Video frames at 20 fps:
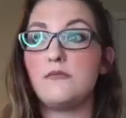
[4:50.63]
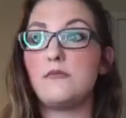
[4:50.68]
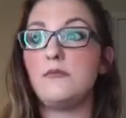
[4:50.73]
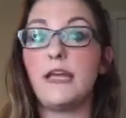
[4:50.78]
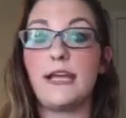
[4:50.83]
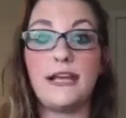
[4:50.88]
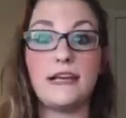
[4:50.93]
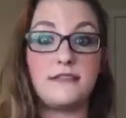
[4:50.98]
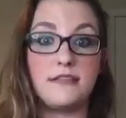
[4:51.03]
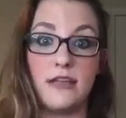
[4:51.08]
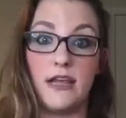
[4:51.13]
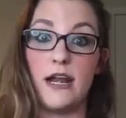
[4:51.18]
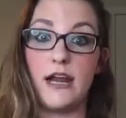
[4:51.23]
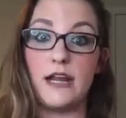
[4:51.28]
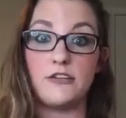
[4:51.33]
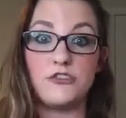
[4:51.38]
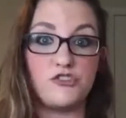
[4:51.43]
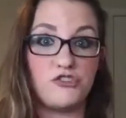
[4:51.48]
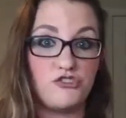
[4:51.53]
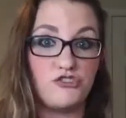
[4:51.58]
Like I said,
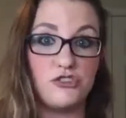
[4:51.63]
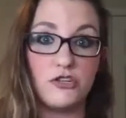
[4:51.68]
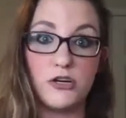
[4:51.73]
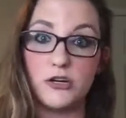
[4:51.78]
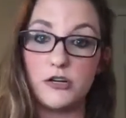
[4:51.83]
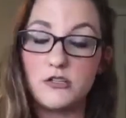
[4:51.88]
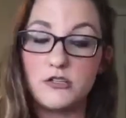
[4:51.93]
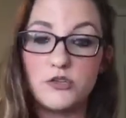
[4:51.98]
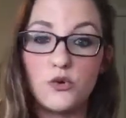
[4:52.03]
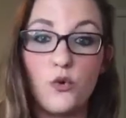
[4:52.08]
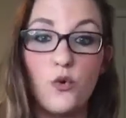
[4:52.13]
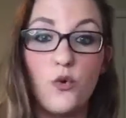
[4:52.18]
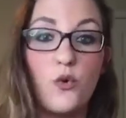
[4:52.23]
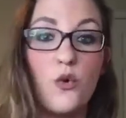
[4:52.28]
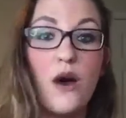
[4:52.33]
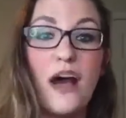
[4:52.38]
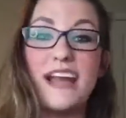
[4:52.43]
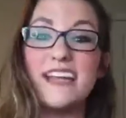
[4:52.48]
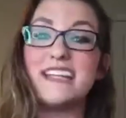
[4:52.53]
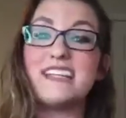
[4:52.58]
I just started
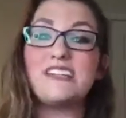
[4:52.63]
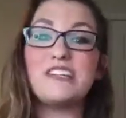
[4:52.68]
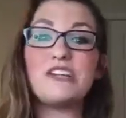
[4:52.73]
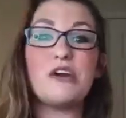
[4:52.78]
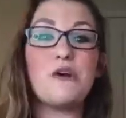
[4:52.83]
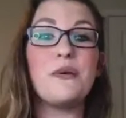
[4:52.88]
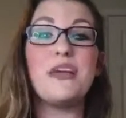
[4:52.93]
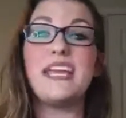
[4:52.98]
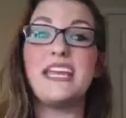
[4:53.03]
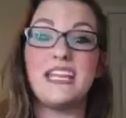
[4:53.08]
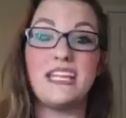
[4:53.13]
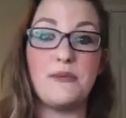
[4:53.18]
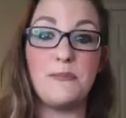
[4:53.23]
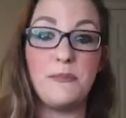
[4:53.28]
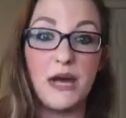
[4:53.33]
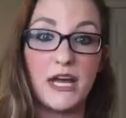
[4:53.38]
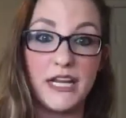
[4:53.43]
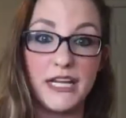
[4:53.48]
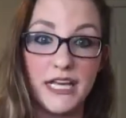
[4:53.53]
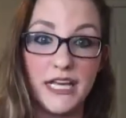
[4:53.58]
school. I didn't know
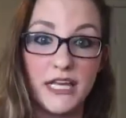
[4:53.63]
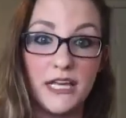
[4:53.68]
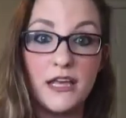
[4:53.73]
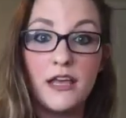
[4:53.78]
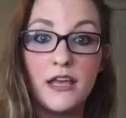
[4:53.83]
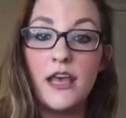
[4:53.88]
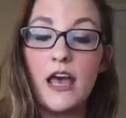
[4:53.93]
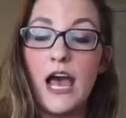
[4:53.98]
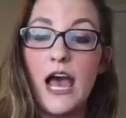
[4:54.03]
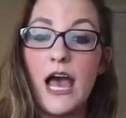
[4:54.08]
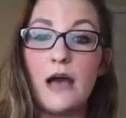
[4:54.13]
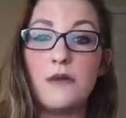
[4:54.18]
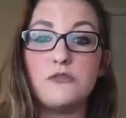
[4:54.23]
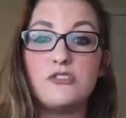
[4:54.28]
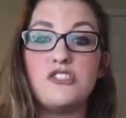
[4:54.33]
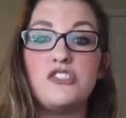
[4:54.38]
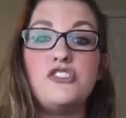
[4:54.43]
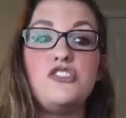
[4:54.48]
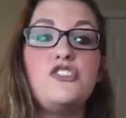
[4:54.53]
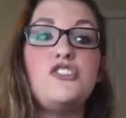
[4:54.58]
anybody. I
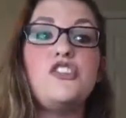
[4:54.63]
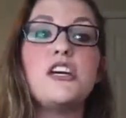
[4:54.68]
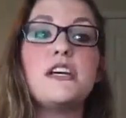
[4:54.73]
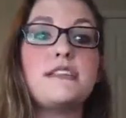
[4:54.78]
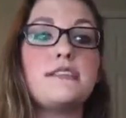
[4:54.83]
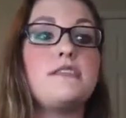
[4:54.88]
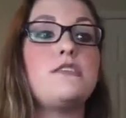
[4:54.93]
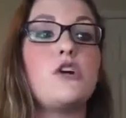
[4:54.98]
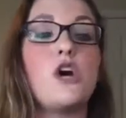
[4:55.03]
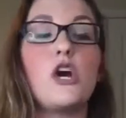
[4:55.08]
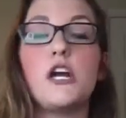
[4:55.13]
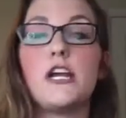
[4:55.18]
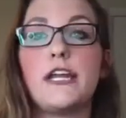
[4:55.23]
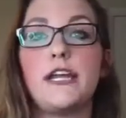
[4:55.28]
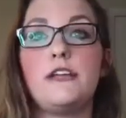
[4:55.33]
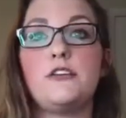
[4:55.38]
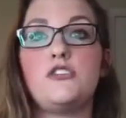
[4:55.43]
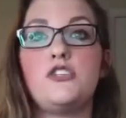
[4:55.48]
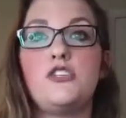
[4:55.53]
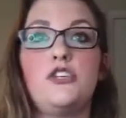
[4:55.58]
was just
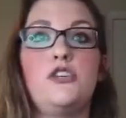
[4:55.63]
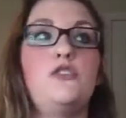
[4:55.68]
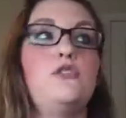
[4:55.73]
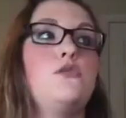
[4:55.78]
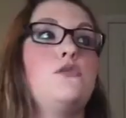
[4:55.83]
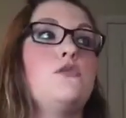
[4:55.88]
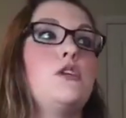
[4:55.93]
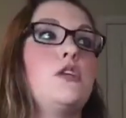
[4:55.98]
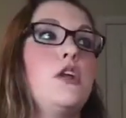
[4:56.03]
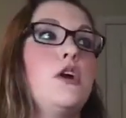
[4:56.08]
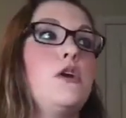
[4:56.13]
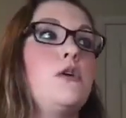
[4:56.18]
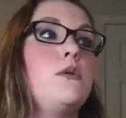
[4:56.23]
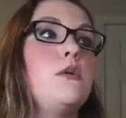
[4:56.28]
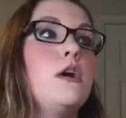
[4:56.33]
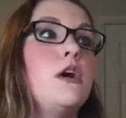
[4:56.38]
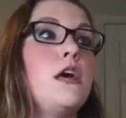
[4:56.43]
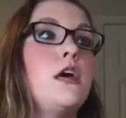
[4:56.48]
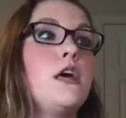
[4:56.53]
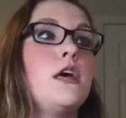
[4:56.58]
starting to,
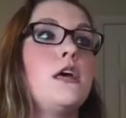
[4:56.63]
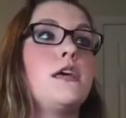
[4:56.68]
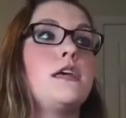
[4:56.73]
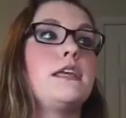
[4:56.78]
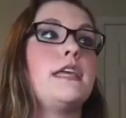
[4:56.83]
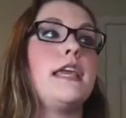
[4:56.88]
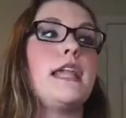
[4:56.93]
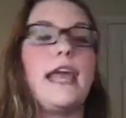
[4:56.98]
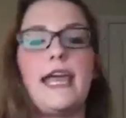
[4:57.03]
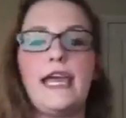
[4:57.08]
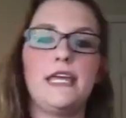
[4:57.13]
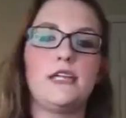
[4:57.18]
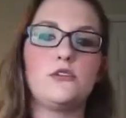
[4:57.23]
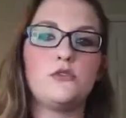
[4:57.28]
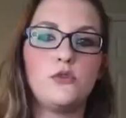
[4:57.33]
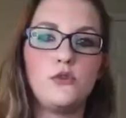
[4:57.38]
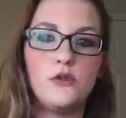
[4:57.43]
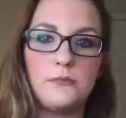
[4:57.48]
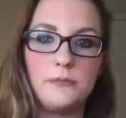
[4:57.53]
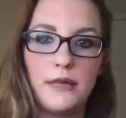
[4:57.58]
get a
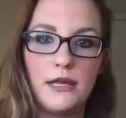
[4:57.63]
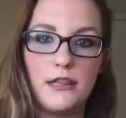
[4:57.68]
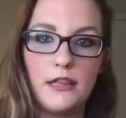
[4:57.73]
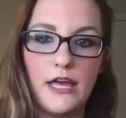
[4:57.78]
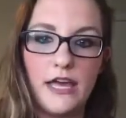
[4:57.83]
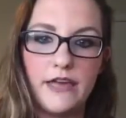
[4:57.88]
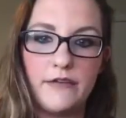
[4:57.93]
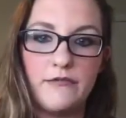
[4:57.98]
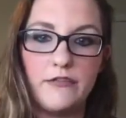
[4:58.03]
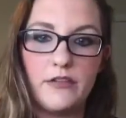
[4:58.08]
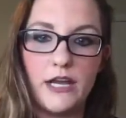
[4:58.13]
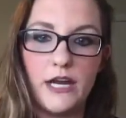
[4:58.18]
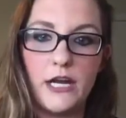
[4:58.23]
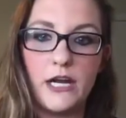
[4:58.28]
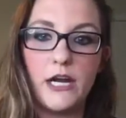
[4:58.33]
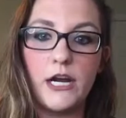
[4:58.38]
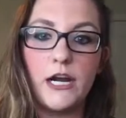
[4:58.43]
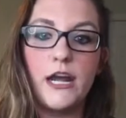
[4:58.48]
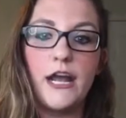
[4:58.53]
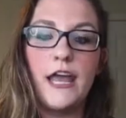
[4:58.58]
handle on my life
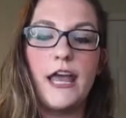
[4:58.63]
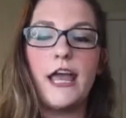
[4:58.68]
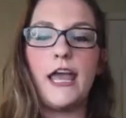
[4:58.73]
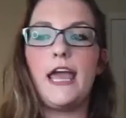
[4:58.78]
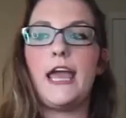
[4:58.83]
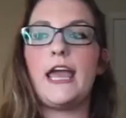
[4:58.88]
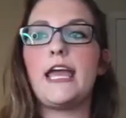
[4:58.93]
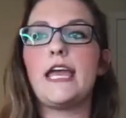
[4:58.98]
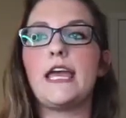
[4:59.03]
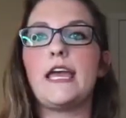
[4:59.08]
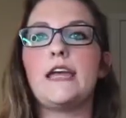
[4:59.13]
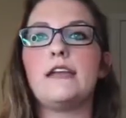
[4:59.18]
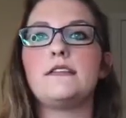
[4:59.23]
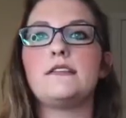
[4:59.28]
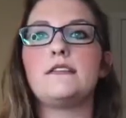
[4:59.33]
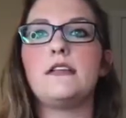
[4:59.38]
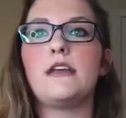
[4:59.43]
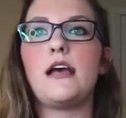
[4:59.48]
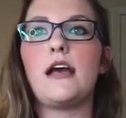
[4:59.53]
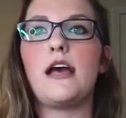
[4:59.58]
there.
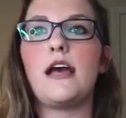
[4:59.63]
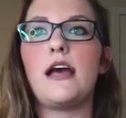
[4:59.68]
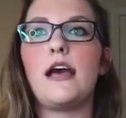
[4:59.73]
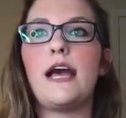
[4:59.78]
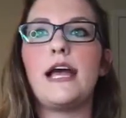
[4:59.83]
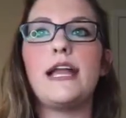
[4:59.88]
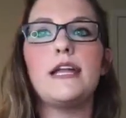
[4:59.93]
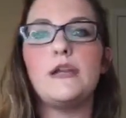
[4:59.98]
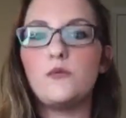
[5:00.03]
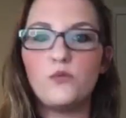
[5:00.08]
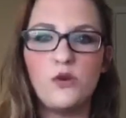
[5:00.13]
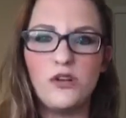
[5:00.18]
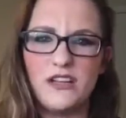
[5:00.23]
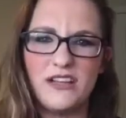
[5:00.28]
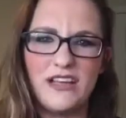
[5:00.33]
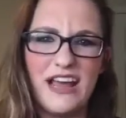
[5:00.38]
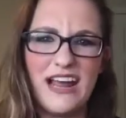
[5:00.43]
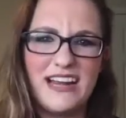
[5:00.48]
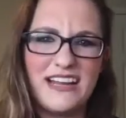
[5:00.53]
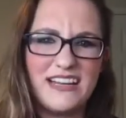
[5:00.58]
And I
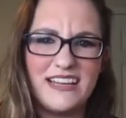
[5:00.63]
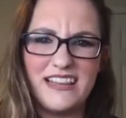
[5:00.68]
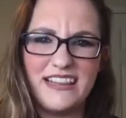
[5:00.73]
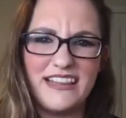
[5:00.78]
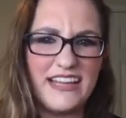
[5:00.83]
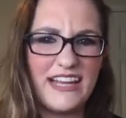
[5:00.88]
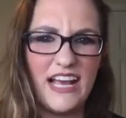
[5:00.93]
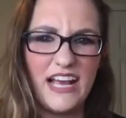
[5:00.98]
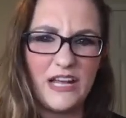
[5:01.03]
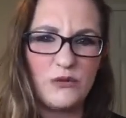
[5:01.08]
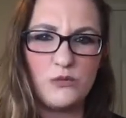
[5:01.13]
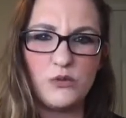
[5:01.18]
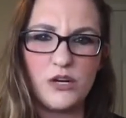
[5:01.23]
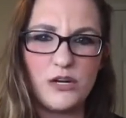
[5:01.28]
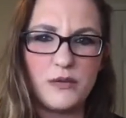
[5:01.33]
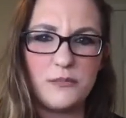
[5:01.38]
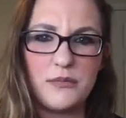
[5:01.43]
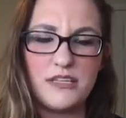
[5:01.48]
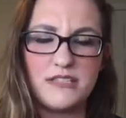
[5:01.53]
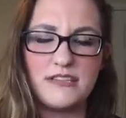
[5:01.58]
didn't think I could
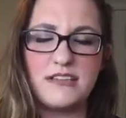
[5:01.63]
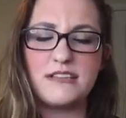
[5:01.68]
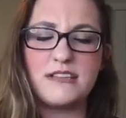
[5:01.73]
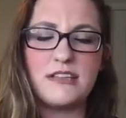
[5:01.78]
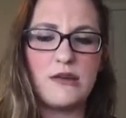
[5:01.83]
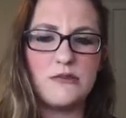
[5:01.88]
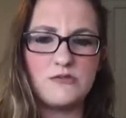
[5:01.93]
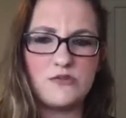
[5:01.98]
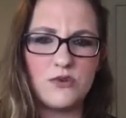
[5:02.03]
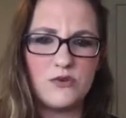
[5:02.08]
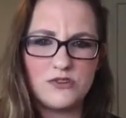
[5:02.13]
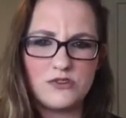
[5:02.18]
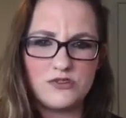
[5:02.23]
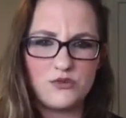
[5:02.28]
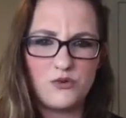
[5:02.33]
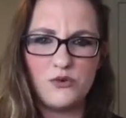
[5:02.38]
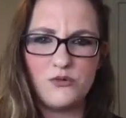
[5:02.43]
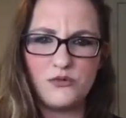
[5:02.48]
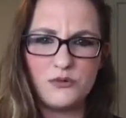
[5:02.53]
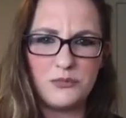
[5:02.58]
run a business. I was going to
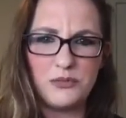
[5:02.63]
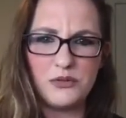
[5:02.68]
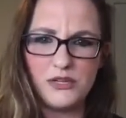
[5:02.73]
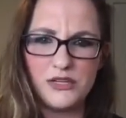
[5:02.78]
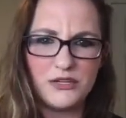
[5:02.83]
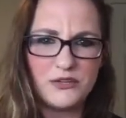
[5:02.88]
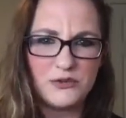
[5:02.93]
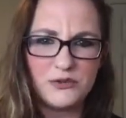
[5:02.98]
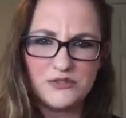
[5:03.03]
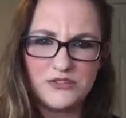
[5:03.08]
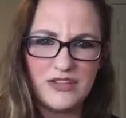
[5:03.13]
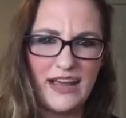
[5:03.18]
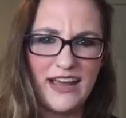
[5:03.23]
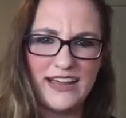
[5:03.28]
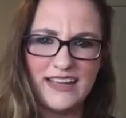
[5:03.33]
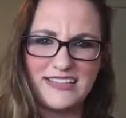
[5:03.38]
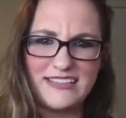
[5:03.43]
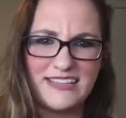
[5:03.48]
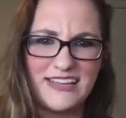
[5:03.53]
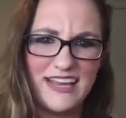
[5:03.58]
school for political
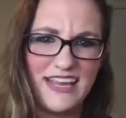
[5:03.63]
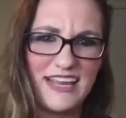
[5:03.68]
science and